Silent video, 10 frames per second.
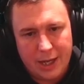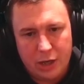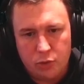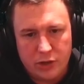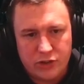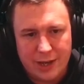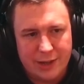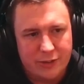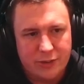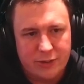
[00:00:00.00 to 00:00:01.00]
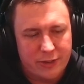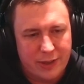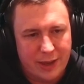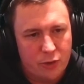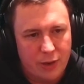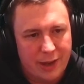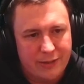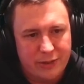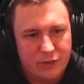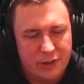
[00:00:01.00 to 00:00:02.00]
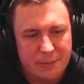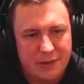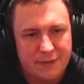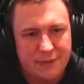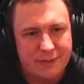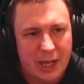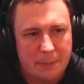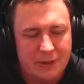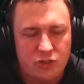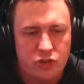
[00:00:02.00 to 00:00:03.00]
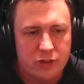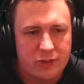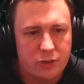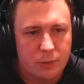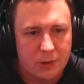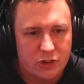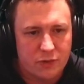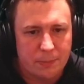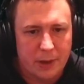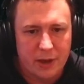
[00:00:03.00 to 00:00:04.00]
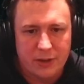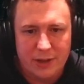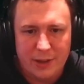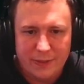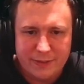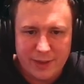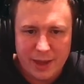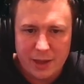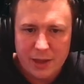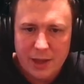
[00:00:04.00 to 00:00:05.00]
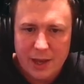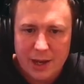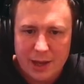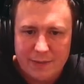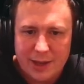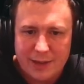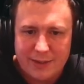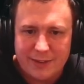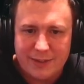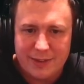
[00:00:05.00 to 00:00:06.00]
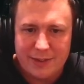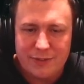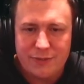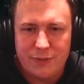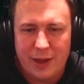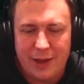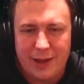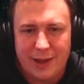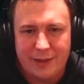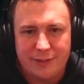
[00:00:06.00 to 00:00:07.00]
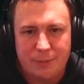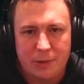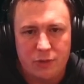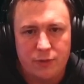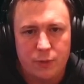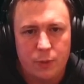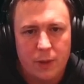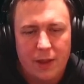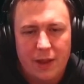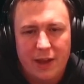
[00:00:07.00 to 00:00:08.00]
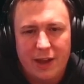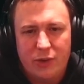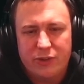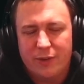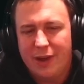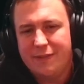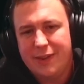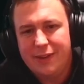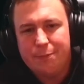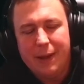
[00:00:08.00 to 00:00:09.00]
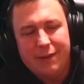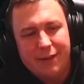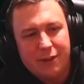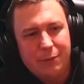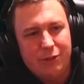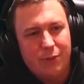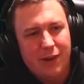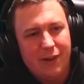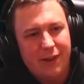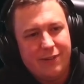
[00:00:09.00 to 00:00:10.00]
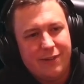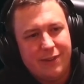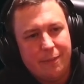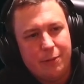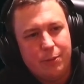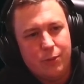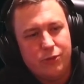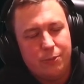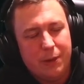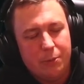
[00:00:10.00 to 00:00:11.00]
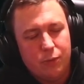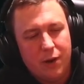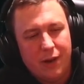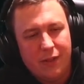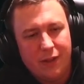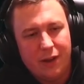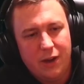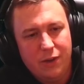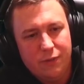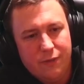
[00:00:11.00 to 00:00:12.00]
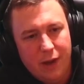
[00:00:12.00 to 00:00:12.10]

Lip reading: creature lands because I think lands entering the battlefield tapped is just too much of a burden in this deck, and having access to these 8 lands is beautiful, and also having these basics means we're a little less susceptible to people running the kind of